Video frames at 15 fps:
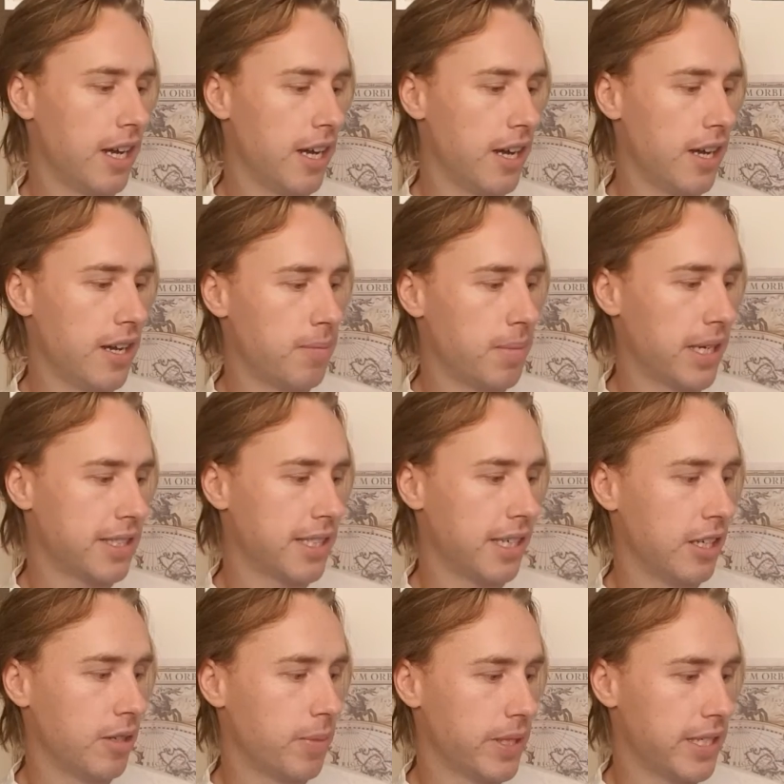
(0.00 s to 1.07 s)
It makes it
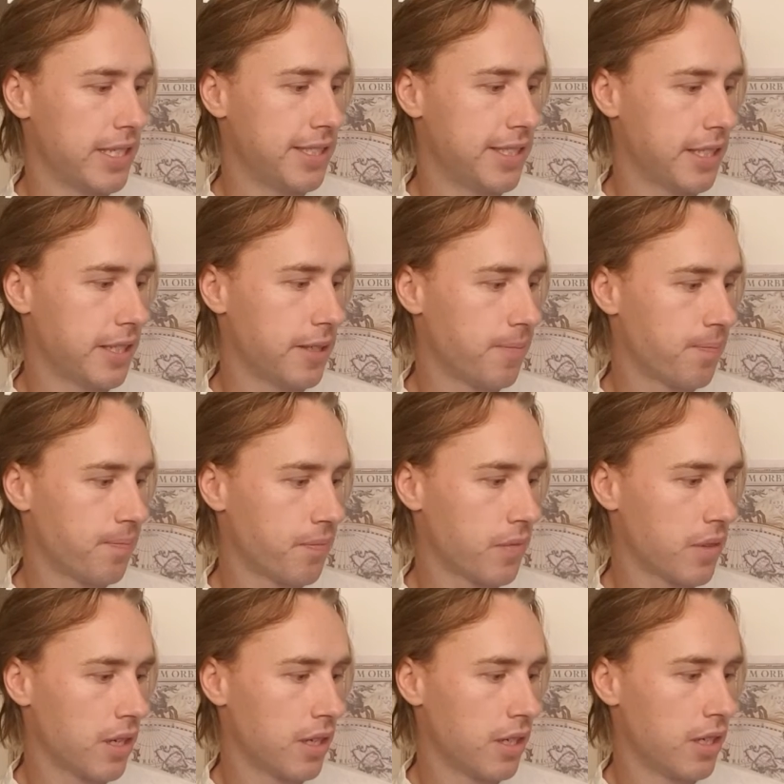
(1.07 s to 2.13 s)
a little bit easier.
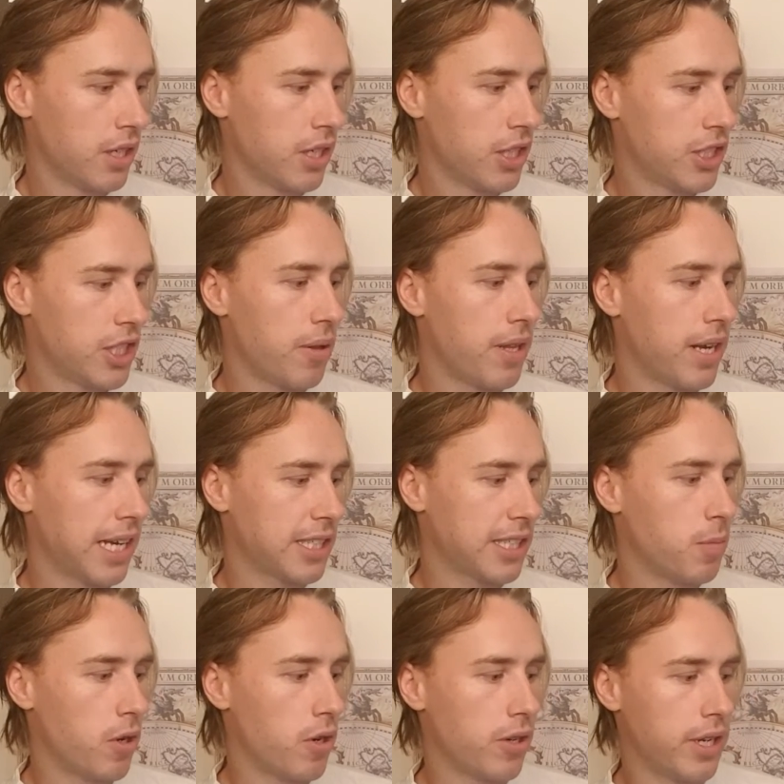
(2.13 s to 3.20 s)
So the
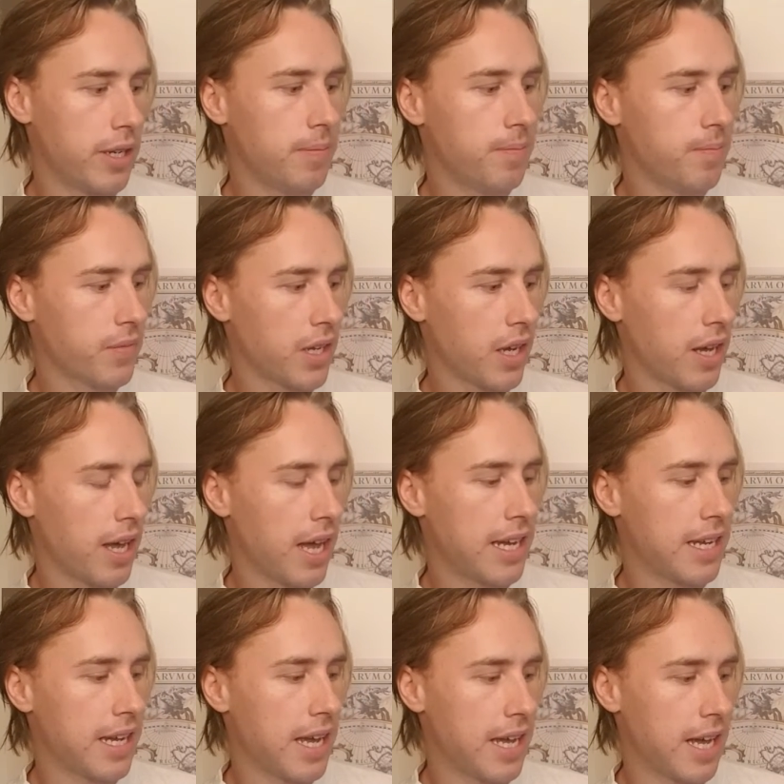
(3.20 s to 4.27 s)
next morning at
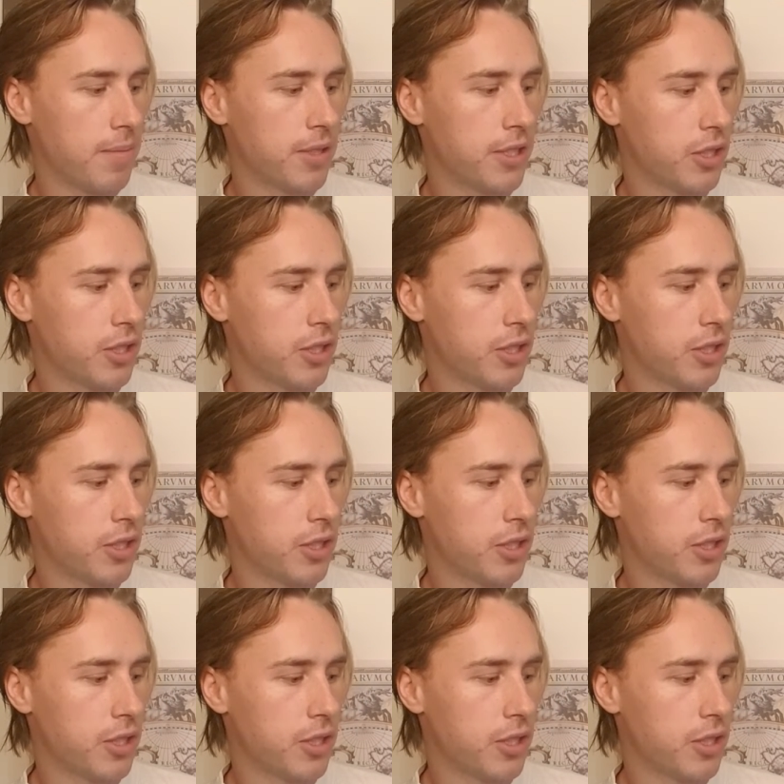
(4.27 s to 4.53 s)
8 a.m,